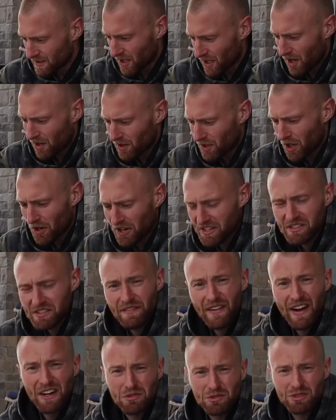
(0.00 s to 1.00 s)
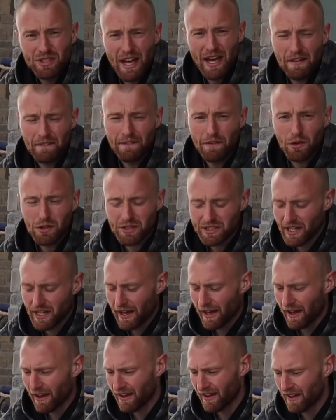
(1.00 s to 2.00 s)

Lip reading: So going into the final set, full set.